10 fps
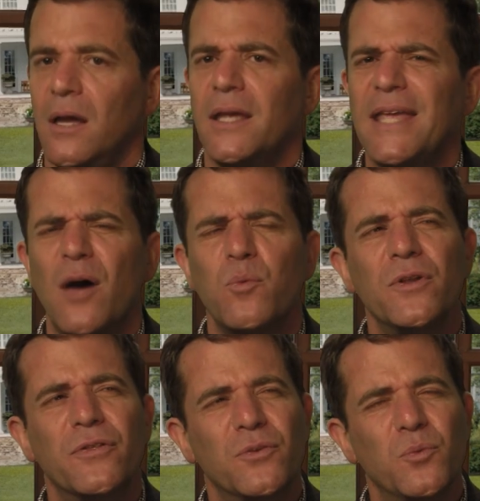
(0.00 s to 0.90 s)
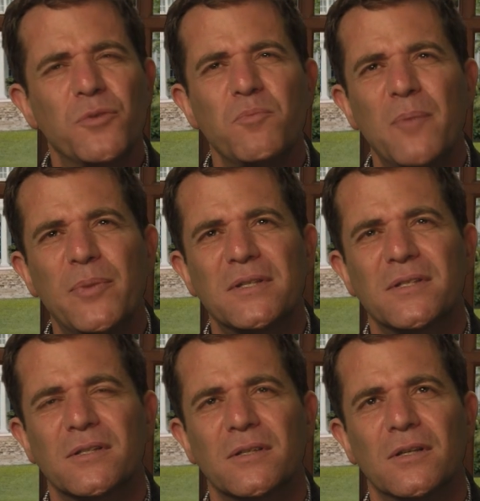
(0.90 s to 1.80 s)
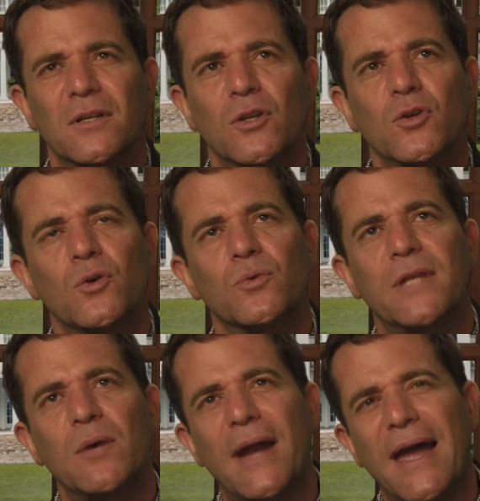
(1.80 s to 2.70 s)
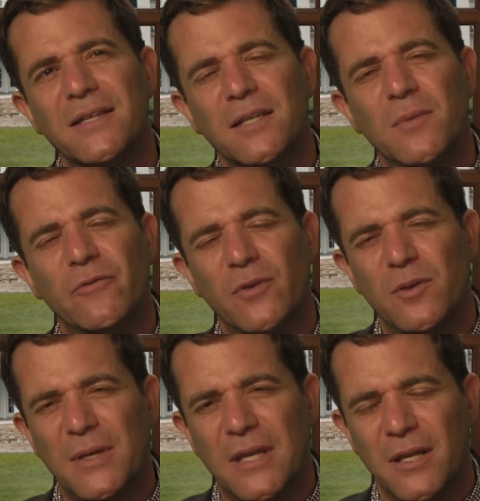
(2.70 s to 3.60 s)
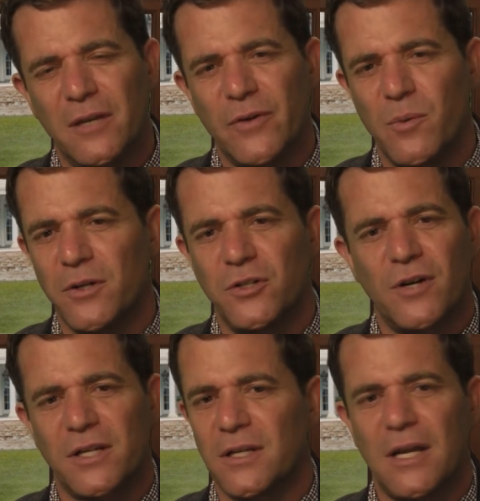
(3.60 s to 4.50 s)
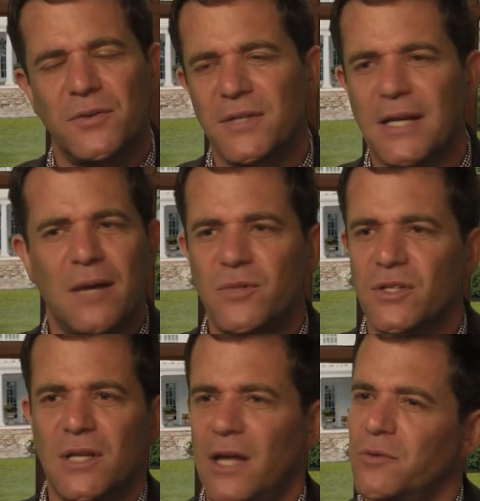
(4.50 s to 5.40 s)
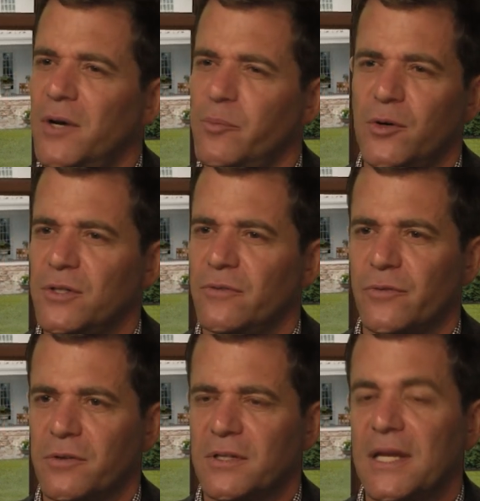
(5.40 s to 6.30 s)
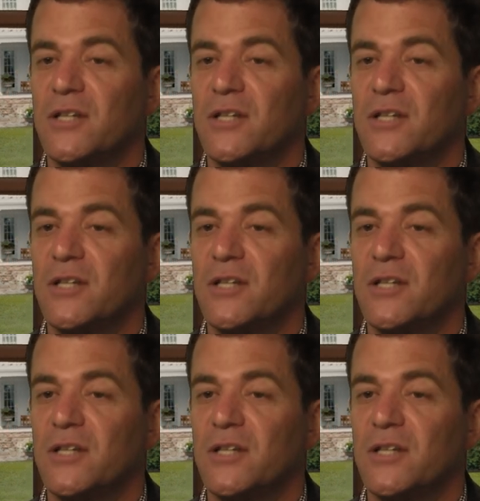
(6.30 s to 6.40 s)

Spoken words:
Yeah. With Muppets, they were asking me from the beginning if I wanted to direct it, and I was like, I'm just not the right person for this.